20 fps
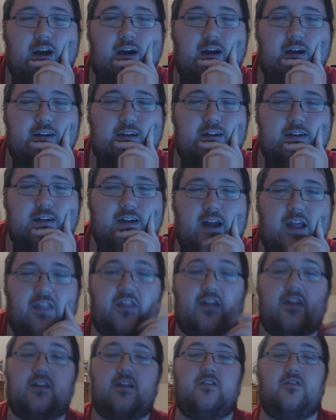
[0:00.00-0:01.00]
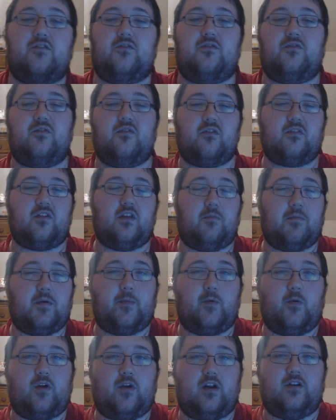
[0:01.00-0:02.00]
I think that
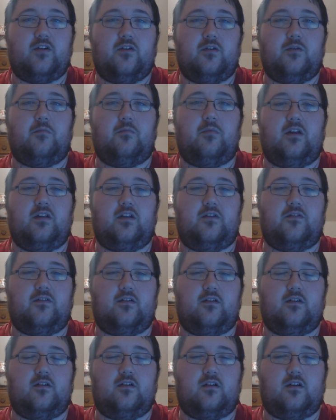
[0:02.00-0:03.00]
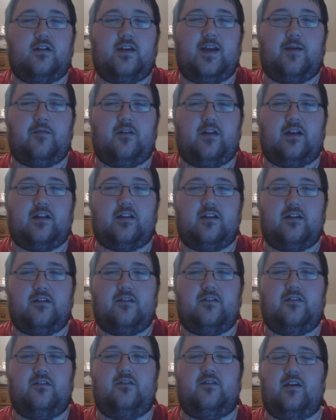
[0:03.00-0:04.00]
might be what I do. I might leave the camera like
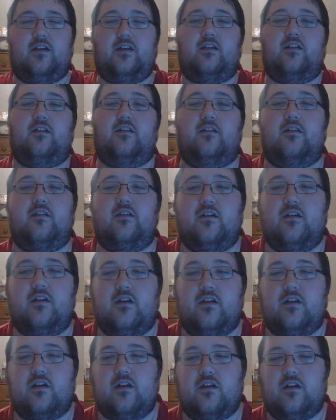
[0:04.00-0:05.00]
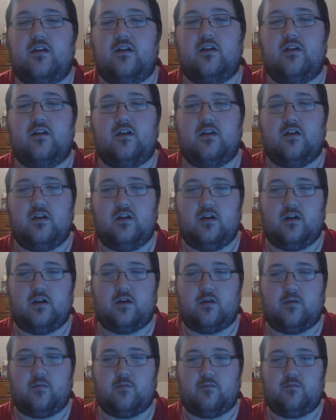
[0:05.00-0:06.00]
this, and
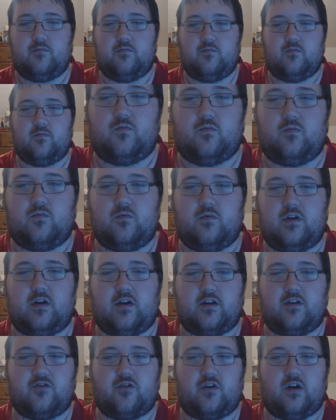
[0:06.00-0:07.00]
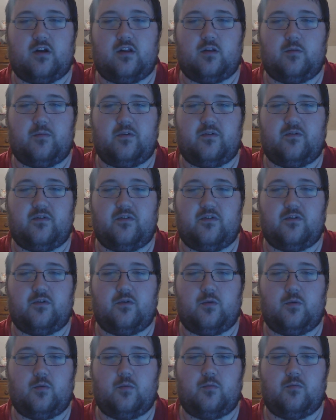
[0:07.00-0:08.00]
I can try a little bit of a
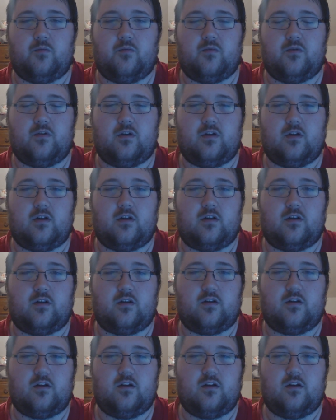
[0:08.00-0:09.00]
zoom, and